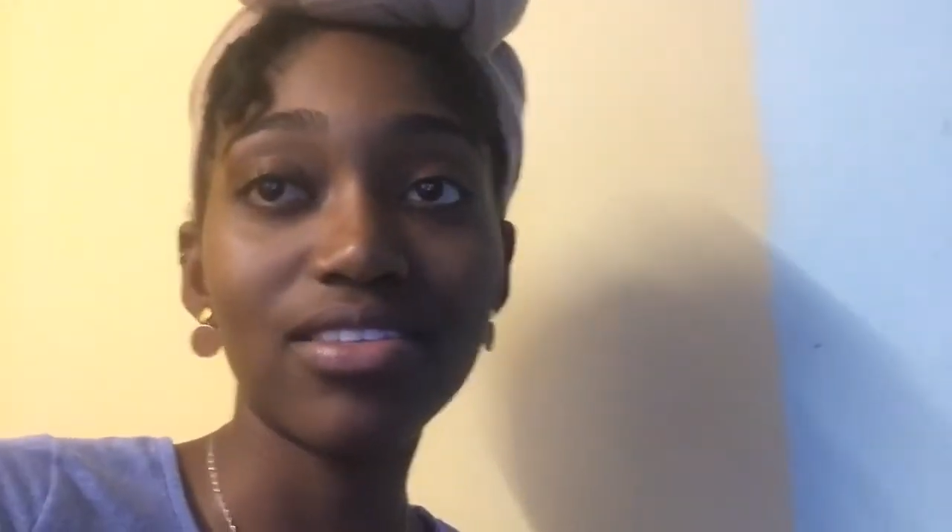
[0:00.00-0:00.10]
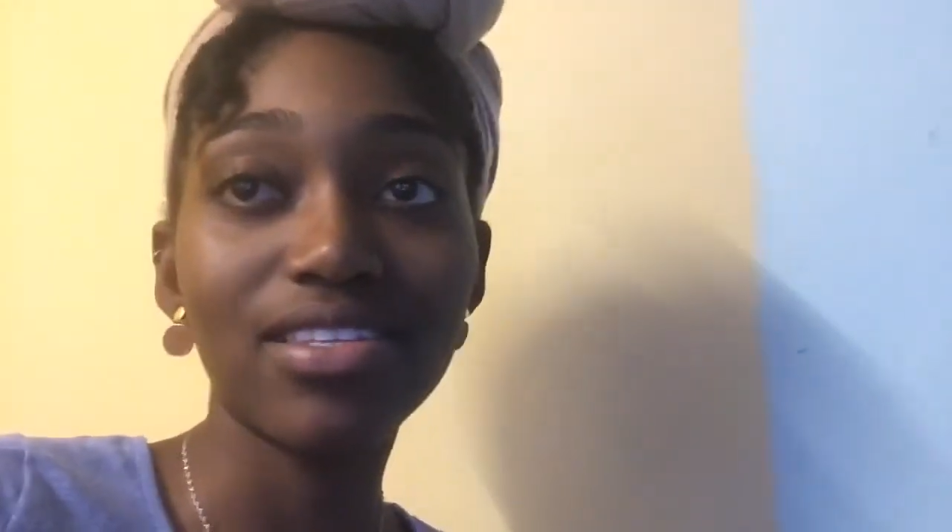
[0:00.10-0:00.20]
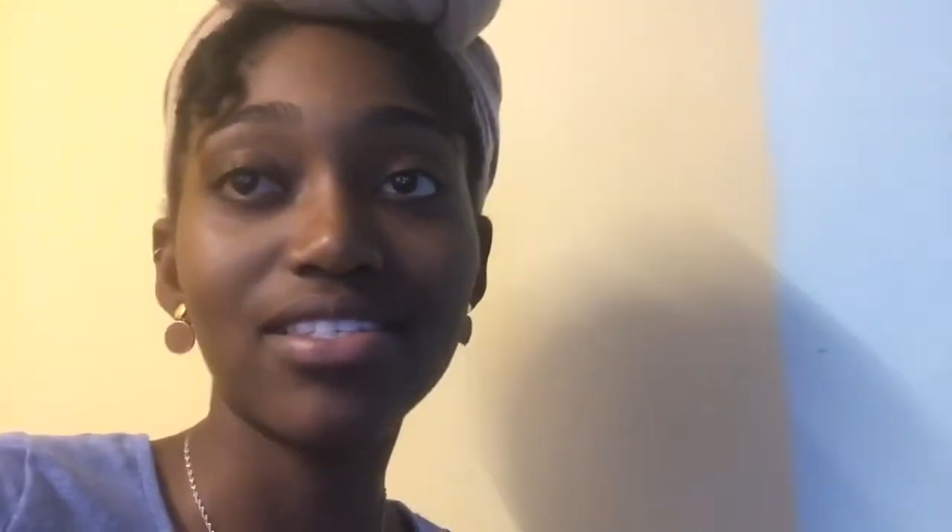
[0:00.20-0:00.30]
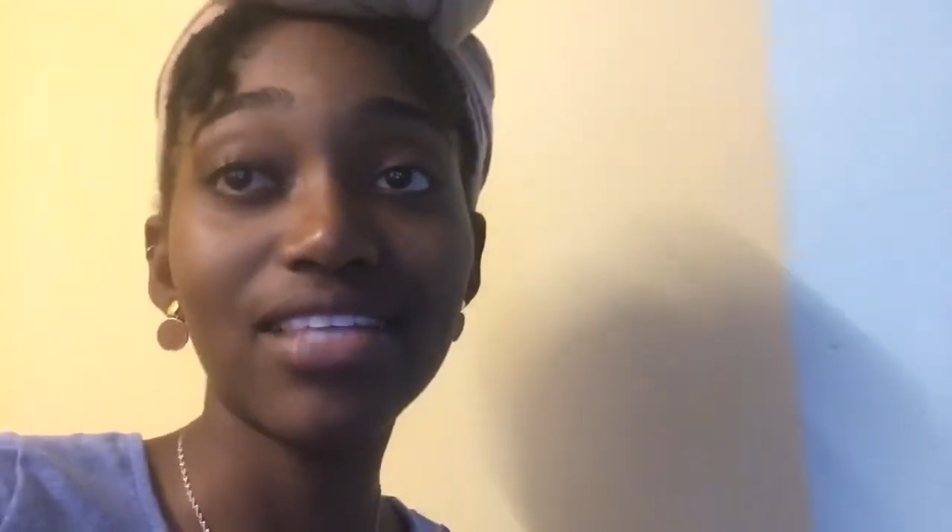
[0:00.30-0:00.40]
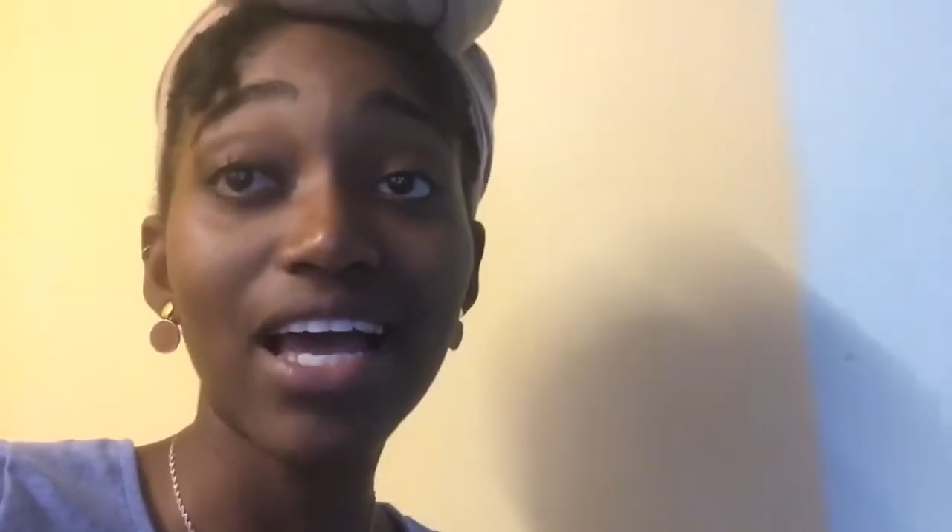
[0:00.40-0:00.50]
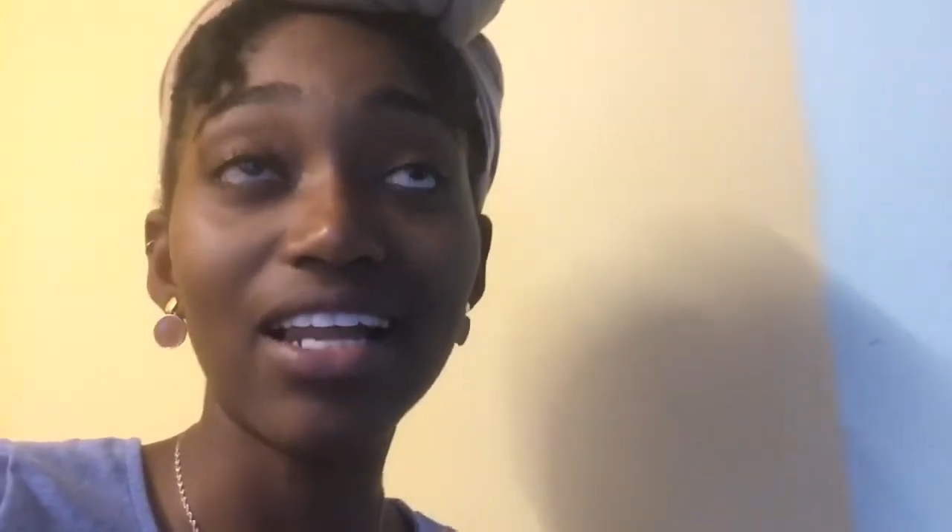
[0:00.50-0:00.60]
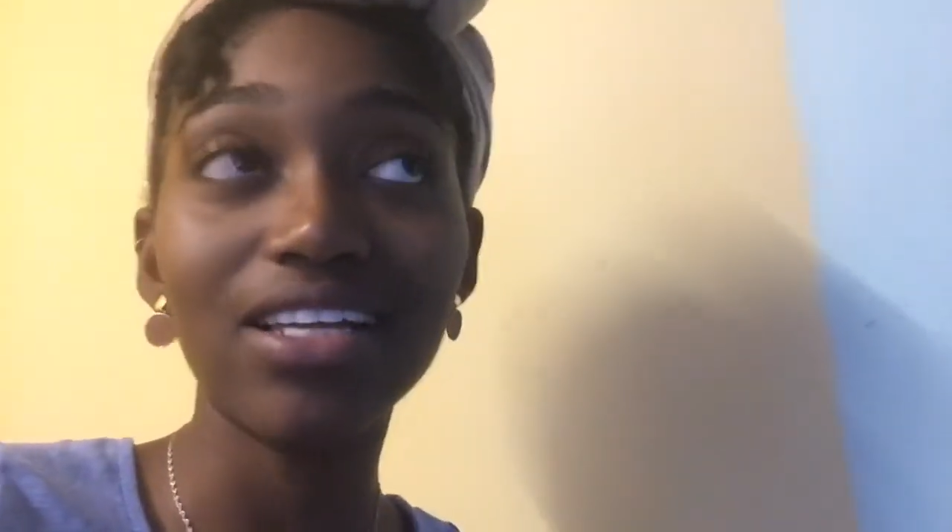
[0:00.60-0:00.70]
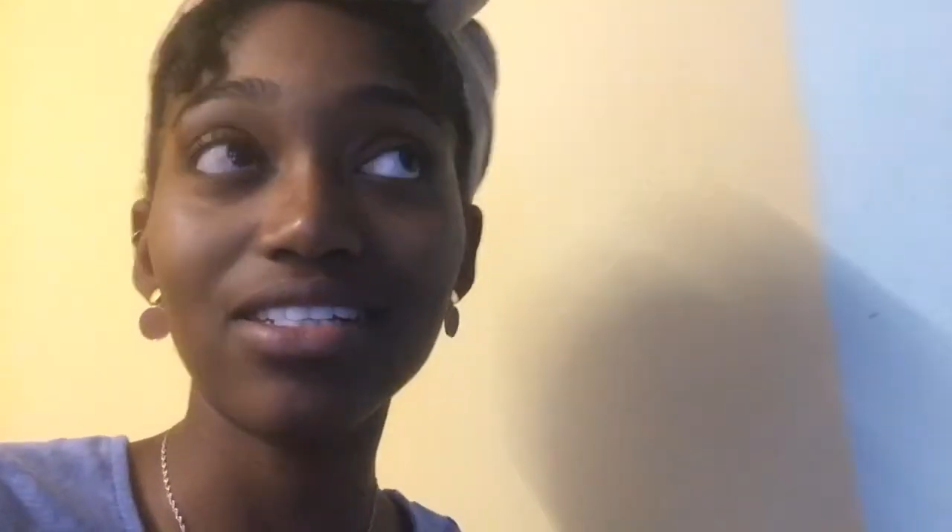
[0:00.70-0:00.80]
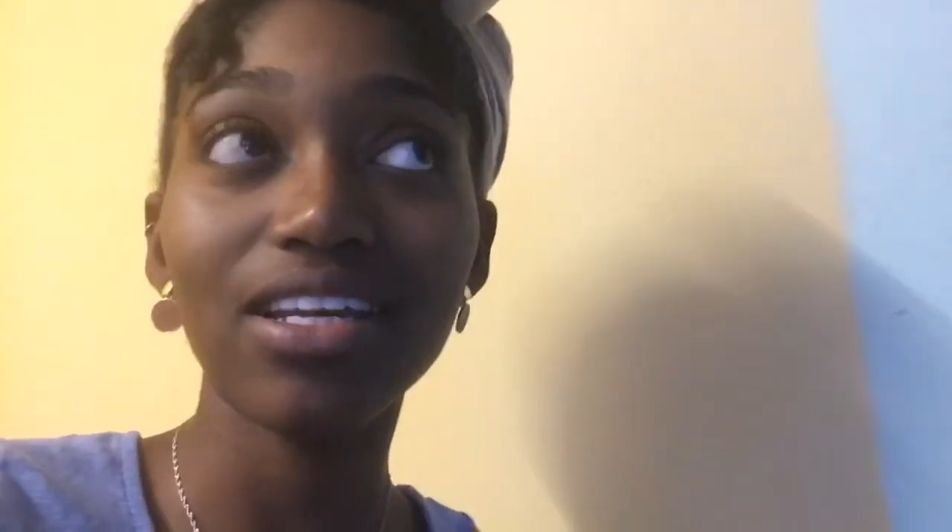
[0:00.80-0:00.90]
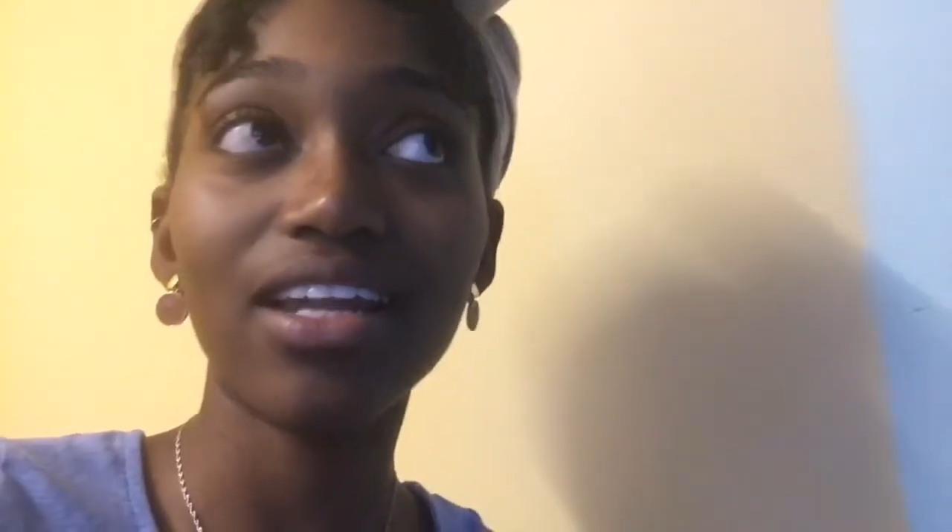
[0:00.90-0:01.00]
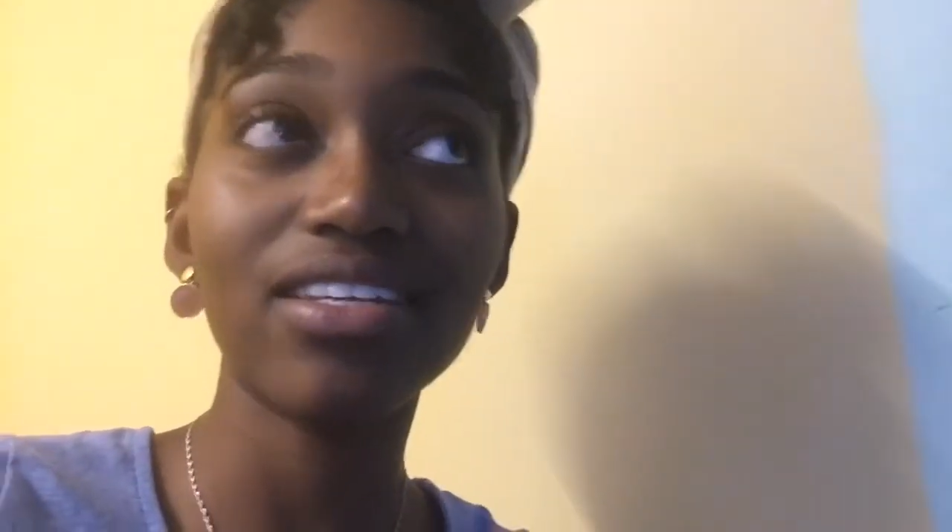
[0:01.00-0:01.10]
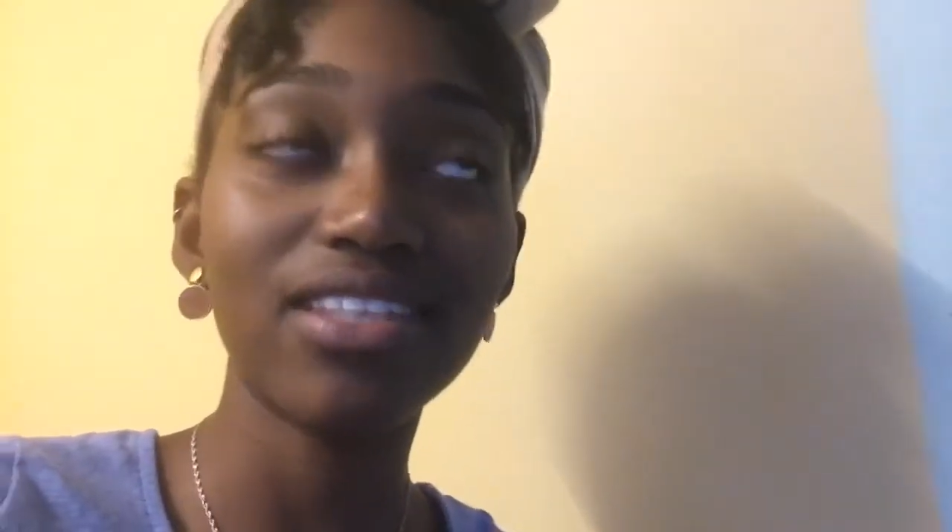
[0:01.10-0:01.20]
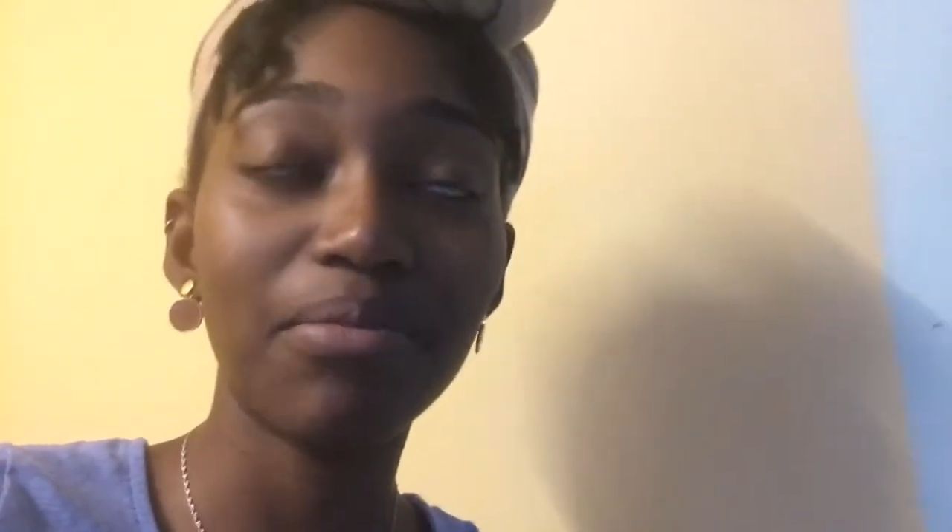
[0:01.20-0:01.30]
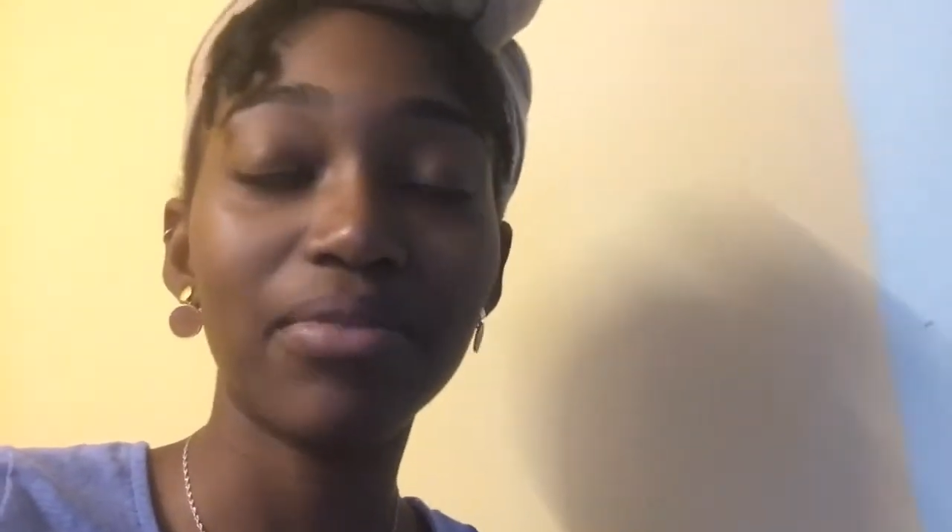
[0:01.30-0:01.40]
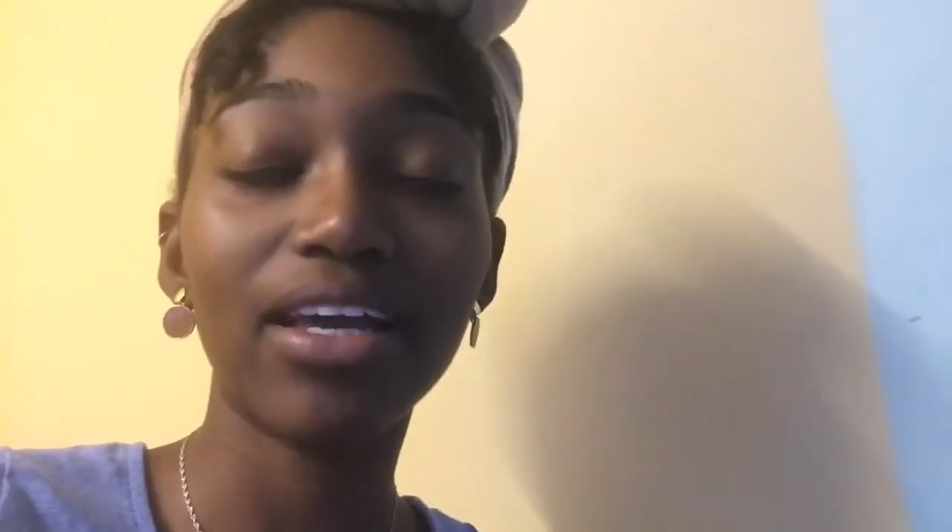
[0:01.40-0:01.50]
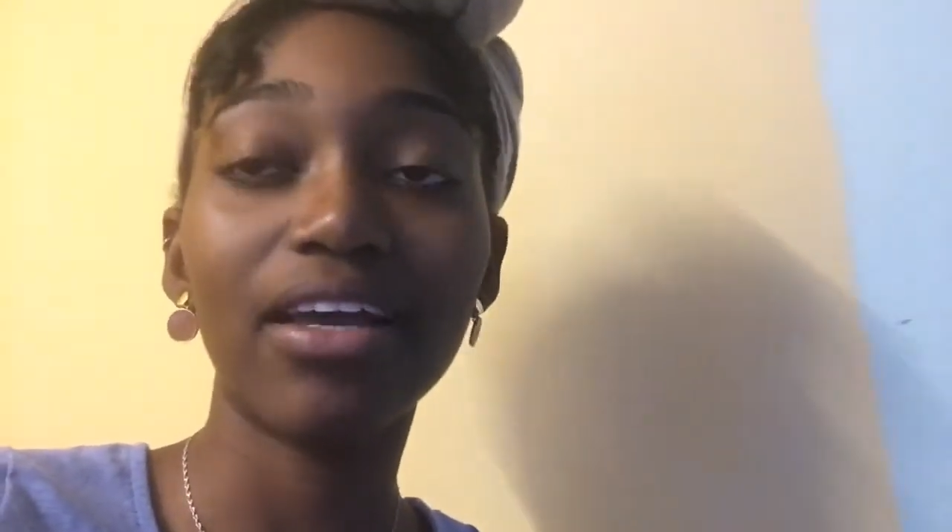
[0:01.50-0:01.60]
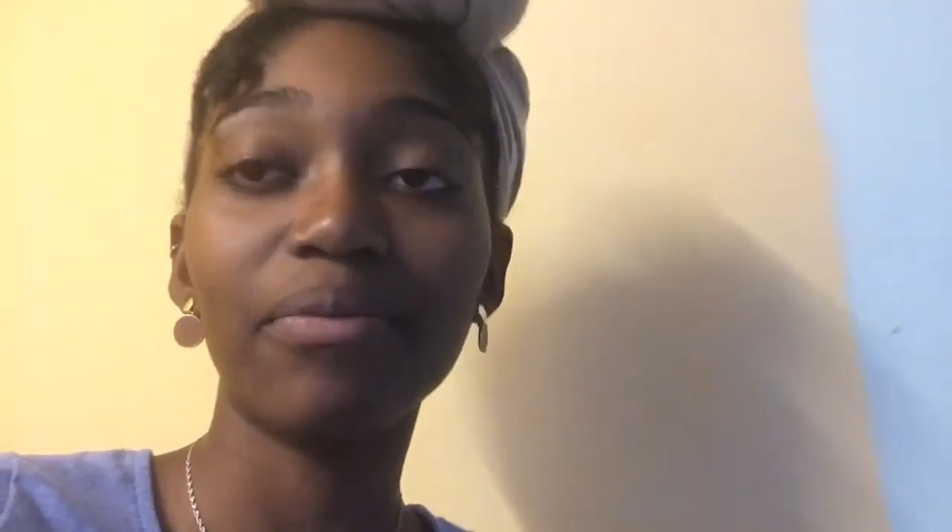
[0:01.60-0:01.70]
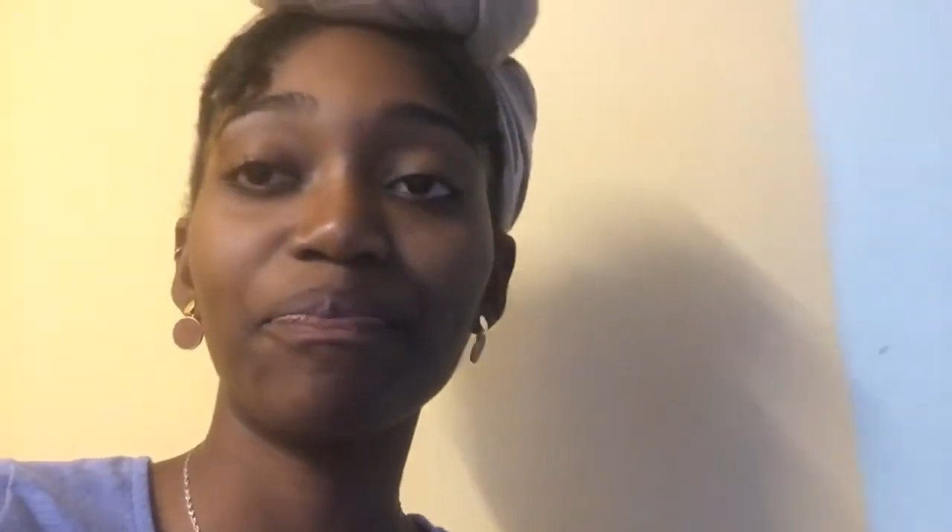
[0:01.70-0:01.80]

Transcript: stylish at the same time.